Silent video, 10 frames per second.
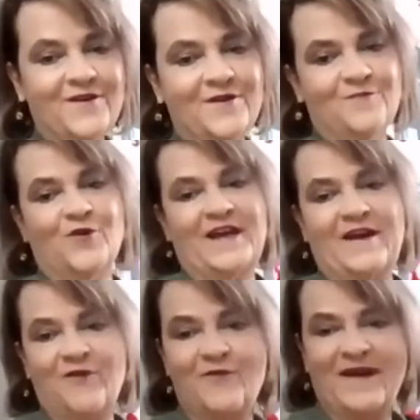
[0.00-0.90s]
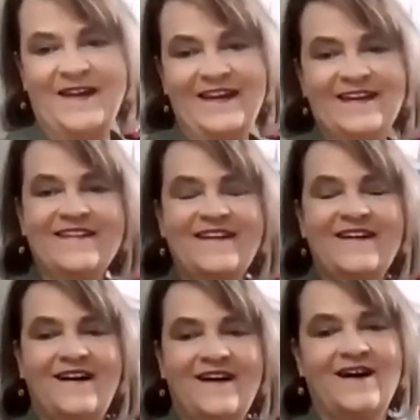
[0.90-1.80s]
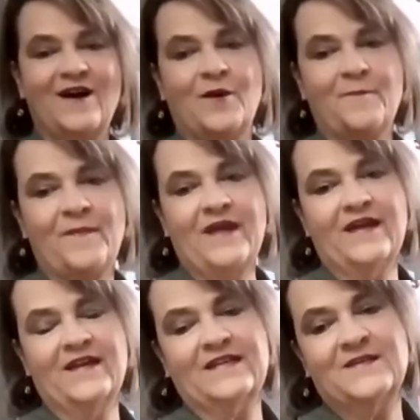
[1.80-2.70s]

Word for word: Good morning, everybody. Um, it